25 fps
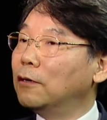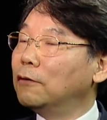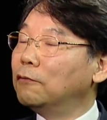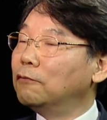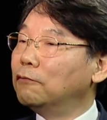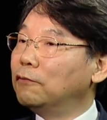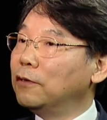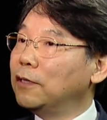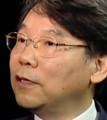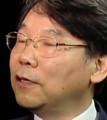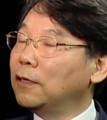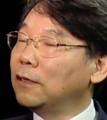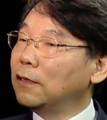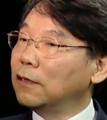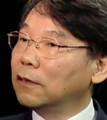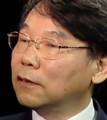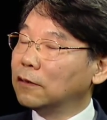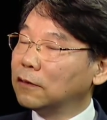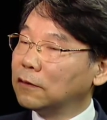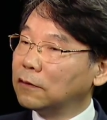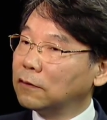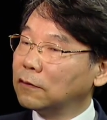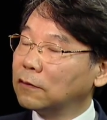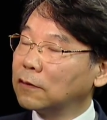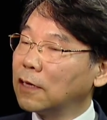we
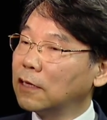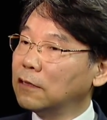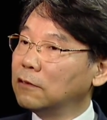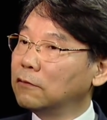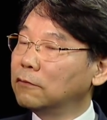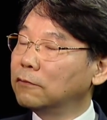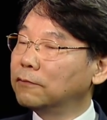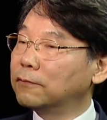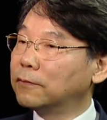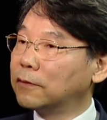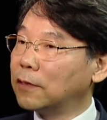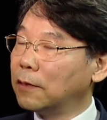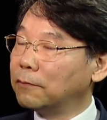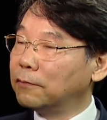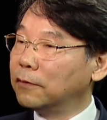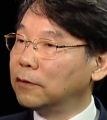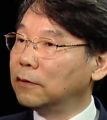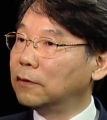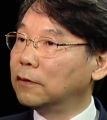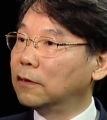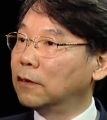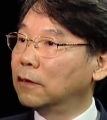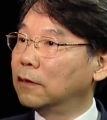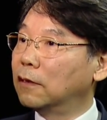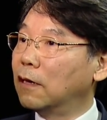study group
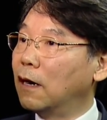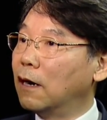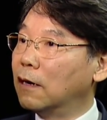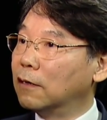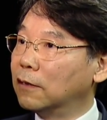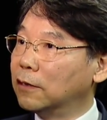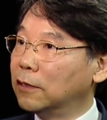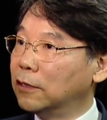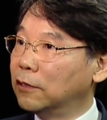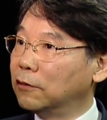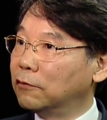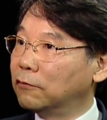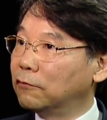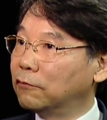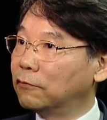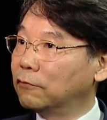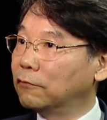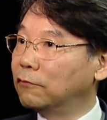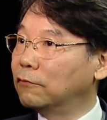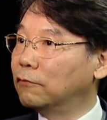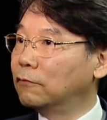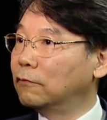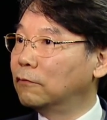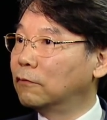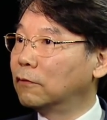17 agreed
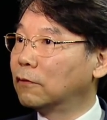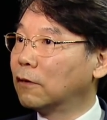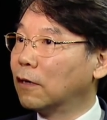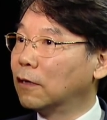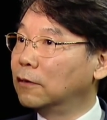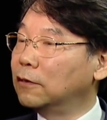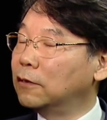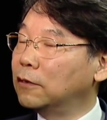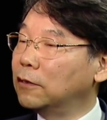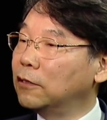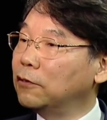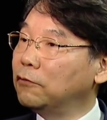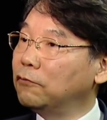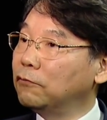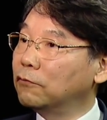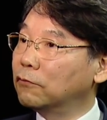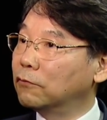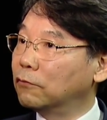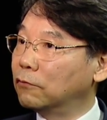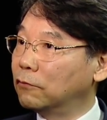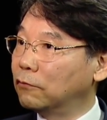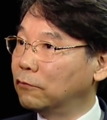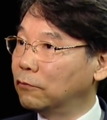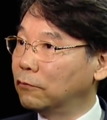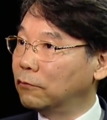to
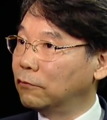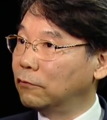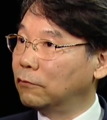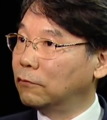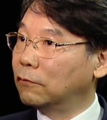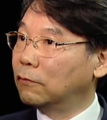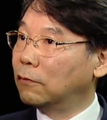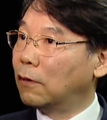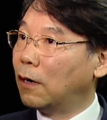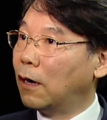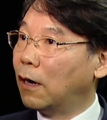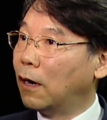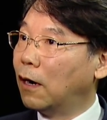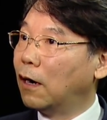continue to